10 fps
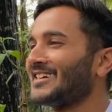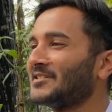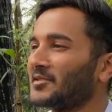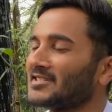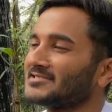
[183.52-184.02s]

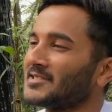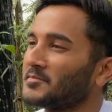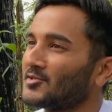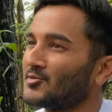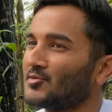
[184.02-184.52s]
we can seem
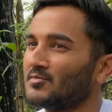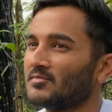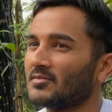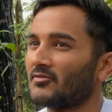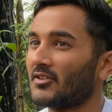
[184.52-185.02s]
to
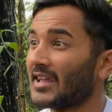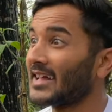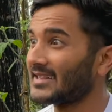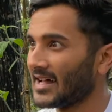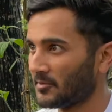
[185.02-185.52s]
forget
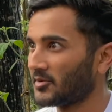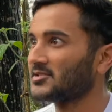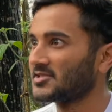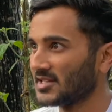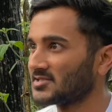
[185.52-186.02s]
that
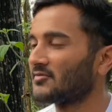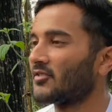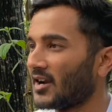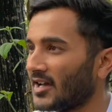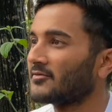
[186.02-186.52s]
appreciation for
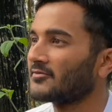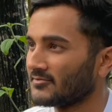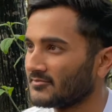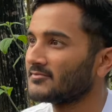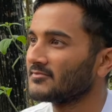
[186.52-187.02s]
life.
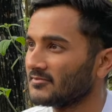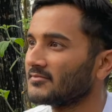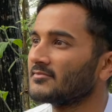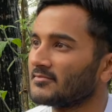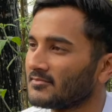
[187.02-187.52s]
Mm-hmm.
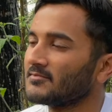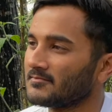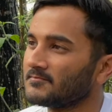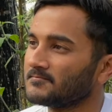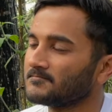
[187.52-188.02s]

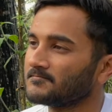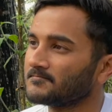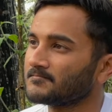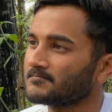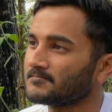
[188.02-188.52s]
Uh,
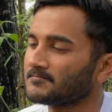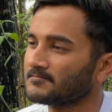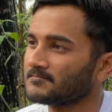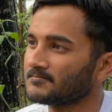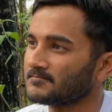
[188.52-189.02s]
do
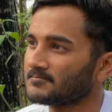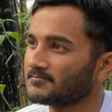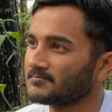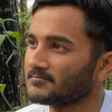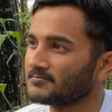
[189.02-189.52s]
you have any
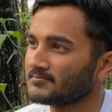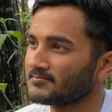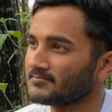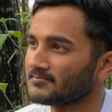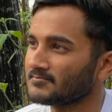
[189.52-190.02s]
fears
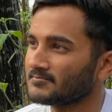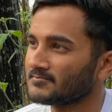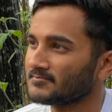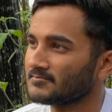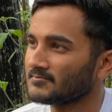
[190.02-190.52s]
coming in?
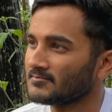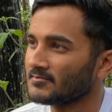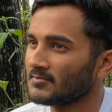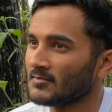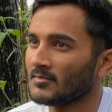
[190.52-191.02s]

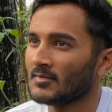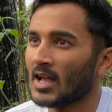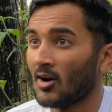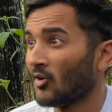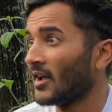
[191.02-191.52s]

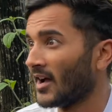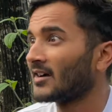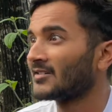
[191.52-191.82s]
Oh yeah,